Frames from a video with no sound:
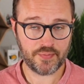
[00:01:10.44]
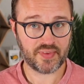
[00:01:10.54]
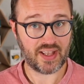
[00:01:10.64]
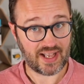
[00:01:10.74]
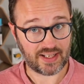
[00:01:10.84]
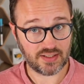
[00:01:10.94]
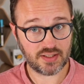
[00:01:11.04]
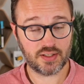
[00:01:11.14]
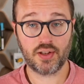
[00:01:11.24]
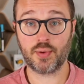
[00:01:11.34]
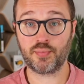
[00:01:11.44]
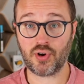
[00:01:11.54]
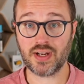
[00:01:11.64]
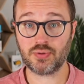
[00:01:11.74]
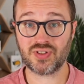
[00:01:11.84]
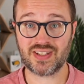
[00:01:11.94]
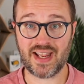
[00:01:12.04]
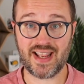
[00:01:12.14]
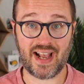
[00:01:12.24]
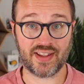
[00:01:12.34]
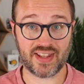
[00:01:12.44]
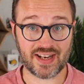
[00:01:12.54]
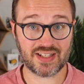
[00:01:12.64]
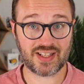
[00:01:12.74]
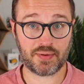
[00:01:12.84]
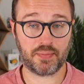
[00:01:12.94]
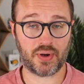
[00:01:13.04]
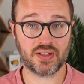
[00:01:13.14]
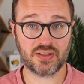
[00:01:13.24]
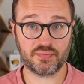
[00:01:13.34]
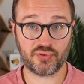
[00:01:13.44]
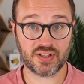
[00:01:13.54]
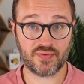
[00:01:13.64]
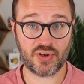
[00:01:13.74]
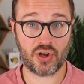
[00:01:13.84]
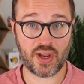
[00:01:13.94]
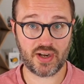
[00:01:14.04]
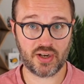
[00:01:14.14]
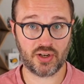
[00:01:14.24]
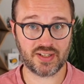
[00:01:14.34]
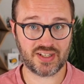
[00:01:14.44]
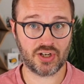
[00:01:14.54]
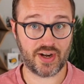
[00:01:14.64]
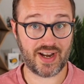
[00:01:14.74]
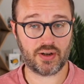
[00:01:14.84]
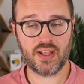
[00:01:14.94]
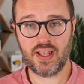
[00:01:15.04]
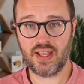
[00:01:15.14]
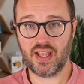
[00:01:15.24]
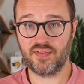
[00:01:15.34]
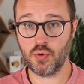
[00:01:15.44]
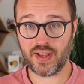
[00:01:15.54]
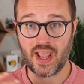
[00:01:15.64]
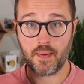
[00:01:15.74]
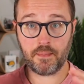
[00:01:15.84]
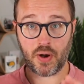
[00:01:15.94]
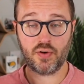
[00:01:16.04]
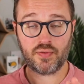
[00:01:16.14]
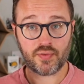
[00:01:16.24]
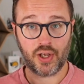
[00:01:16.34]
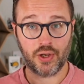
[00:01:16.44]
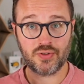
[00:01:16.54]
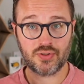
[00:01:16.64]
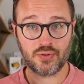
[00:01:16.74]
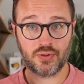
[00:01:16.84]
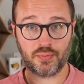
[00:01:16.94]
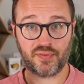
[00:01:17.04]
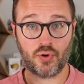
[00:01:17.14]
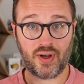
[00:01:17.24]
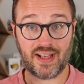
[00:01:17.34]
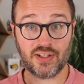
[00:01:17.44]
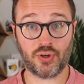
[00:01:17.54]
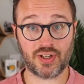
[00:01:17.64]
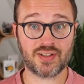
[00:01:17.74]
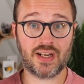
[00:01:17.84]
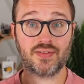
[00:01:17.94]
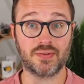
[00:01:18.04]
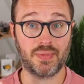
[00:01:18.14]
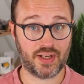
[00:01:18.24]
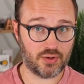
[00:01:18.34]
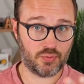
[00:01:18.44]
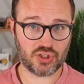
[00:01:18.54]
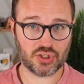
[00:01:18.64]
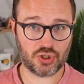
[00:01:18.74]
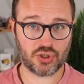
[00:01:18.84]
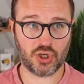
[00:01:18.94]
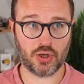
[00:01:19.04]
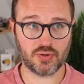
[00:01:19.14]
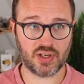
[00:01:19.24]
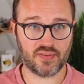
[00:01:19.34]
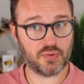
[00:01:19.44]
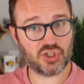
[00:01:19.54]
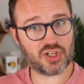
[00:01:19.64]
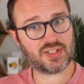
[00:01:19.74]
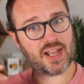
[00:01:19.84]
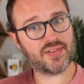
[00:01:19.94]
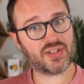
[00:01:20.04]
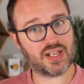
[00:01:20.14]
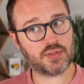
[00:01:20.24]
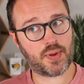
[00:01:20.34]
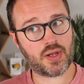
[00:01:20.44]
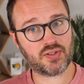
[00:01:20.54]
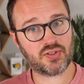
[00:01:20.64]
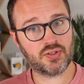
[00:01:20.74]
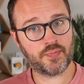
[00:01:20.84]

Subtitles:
and the price will stay at the Entertainment Pass at price of $9.99. Now, if you were getting both of those beforehand, you're going to save some money, which is good news. If you were just getting the Kids Pass,